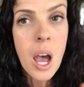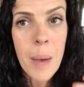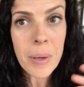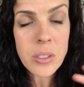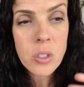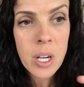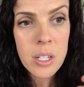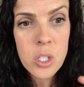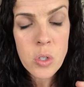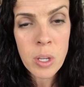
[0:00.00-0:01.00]
I'm also trying
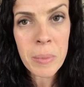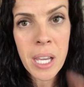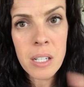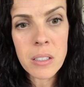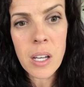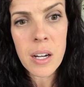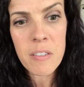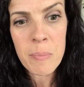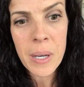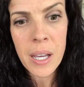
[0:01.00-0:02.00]
to streamline a lot
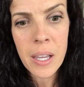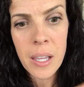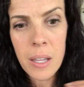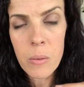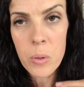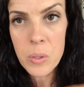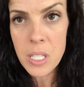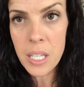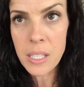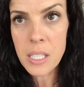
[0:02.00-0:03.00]
of my
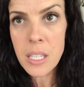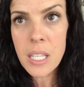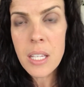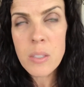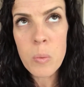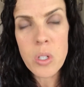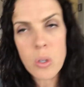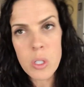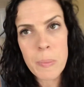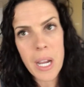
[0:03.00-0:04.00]
routines and things, which
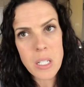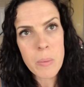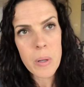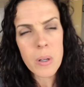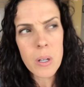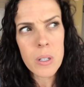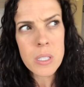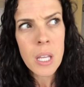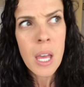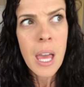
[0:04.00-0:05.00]
goes back to
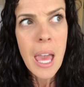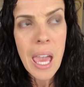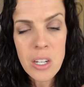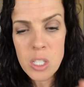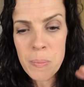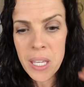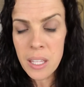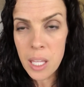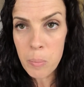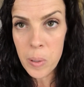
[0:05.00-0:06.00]
protocols, and just make
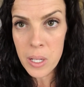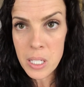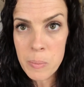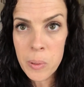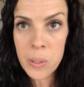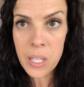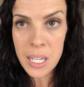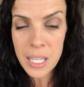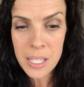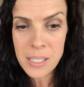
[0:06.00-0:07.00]
it like predictable
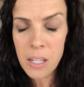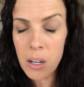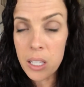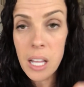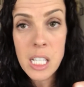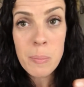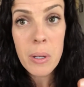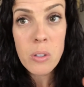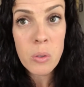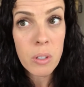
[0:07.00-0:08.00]
and easy. And our class
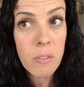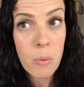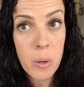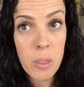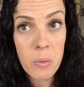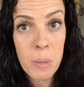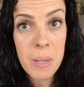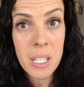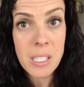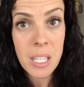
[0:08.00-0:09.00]
period's only 43
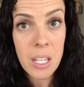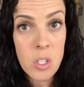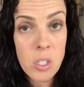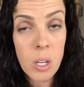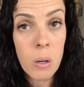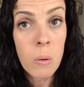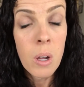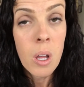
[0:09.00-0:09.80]
minutes each, so